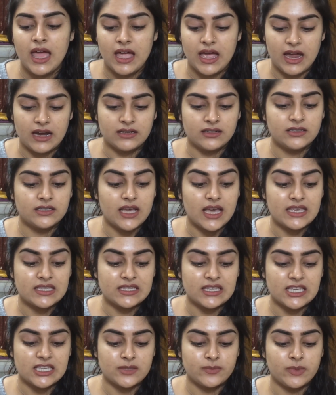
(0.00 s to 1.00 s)
and it has
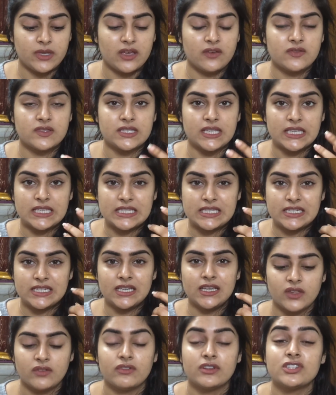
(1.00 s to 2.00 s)
SPF
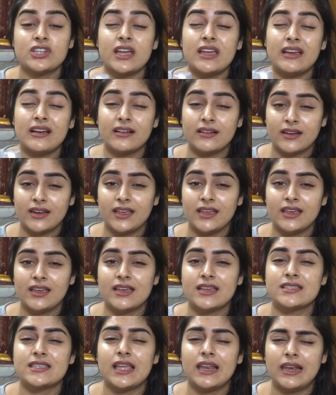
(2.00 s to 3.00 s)
60, which I agree
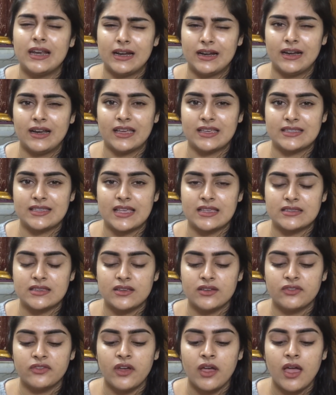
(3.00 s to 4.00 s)
is a little
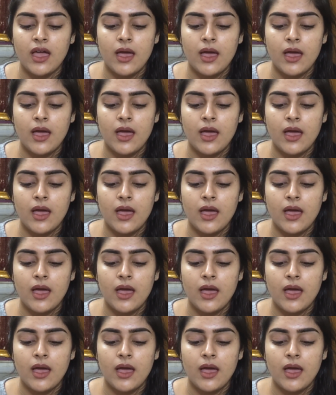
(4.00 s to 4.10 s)
excessive,